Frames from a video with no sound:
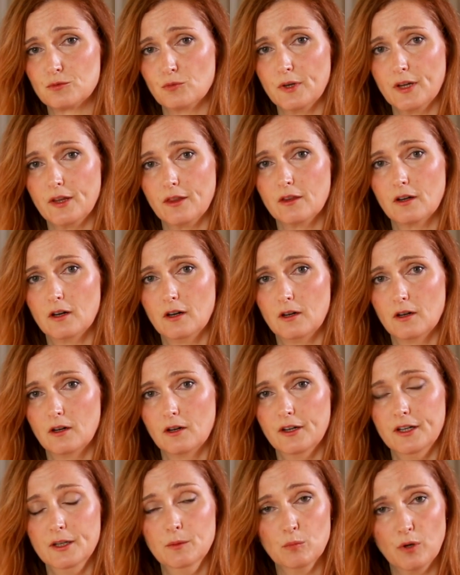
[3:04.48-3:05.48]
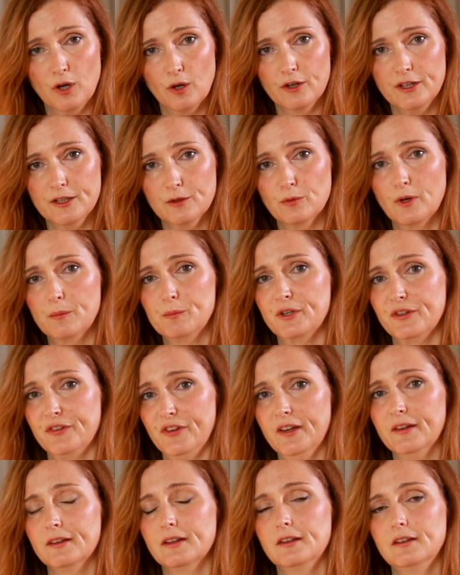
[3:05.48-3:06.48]
with our employee
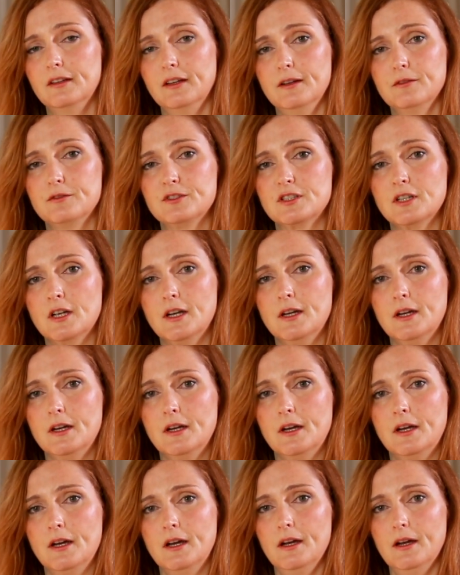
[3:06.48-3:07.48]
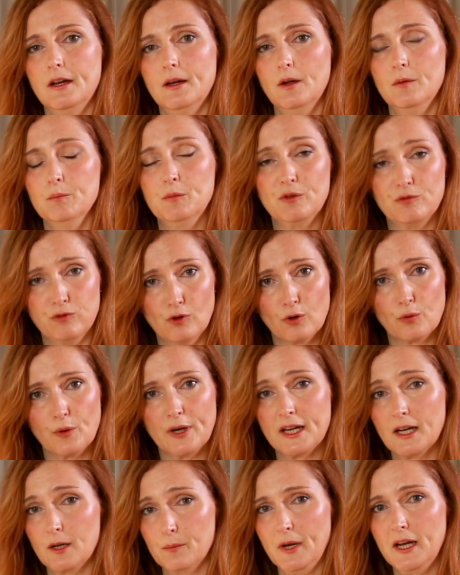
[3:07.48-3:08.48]
representatives before we
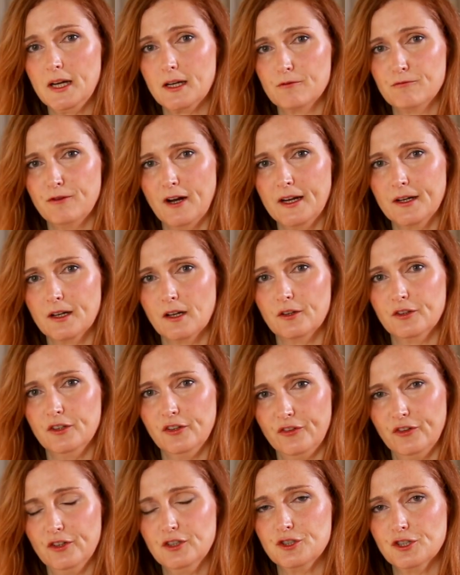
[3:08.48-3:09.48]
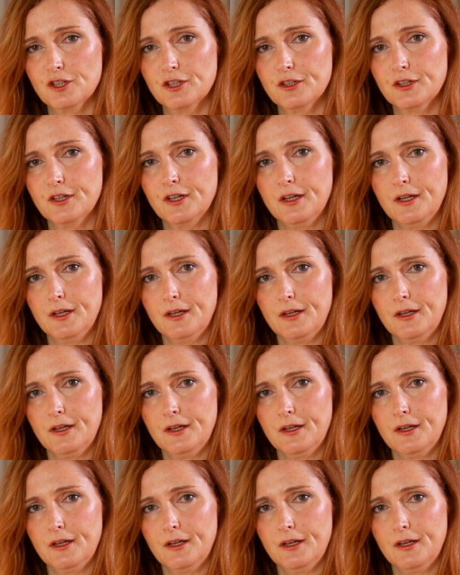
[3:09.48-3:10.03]
can make a final decision.